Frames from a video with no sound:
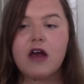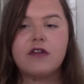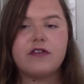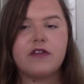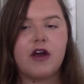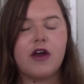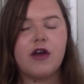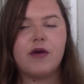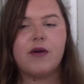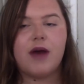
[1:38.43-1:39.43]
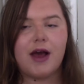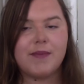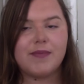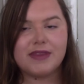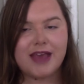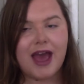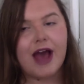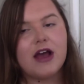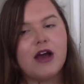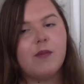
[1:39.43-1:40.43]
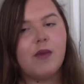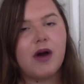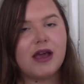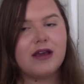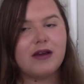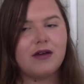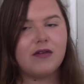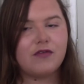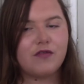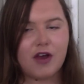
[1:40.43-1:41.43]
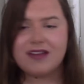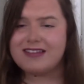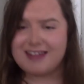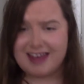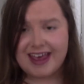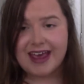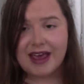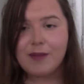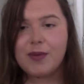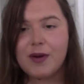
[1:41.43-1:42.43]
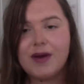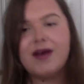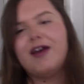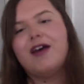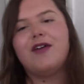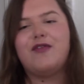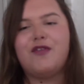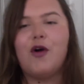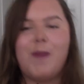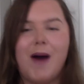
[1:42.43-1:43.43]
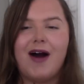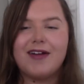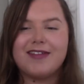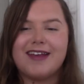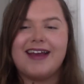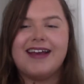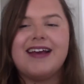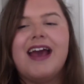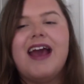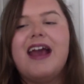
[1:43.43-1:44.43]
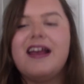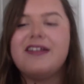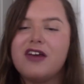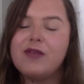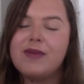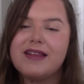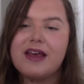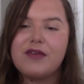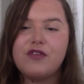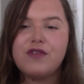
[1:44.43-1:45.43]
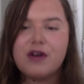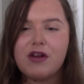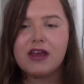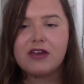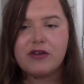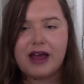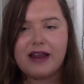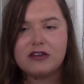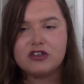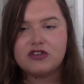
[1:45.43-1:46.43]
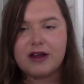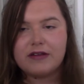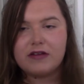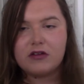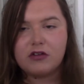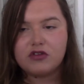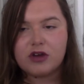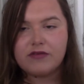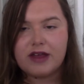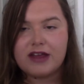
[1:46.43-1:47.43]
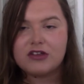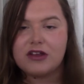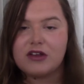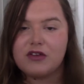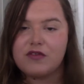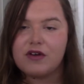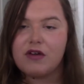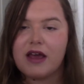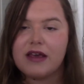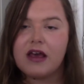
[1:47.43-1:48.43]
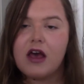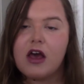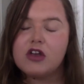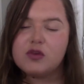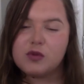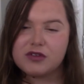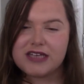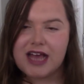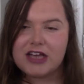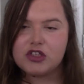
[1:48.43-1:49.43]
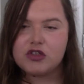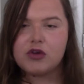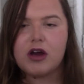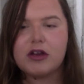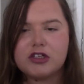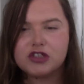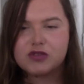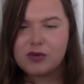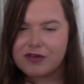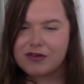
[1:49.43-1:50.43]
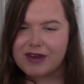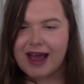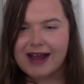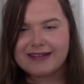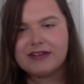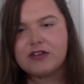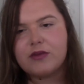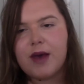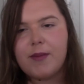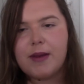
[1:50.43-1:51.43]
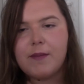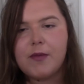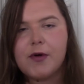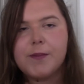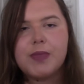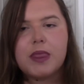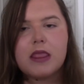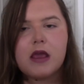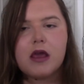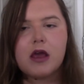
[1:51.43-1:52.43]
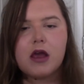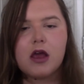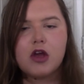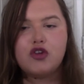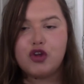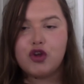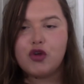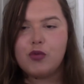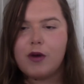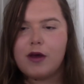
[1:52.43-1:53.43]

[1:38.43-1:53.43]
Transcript: So yeah, my first tip for passing is going to be that if you feel like you're getting distracted on your driving test, like you feel like towards the end you kind of just want to relax into it a bit more, do